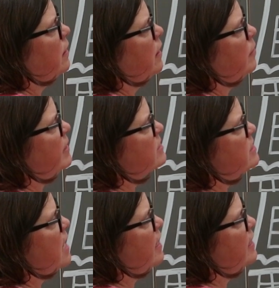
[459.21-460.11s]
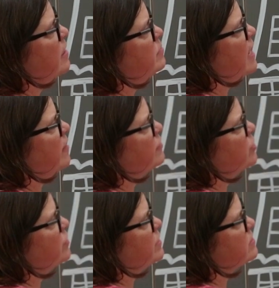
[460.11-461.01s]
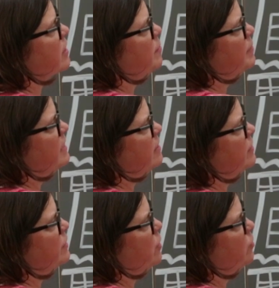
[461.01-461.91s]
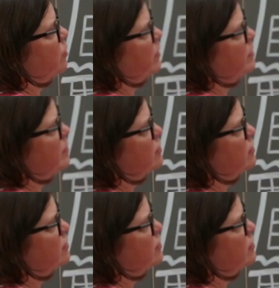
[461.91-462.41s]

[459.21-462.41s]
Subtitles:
It's not named after this company, even though Nolan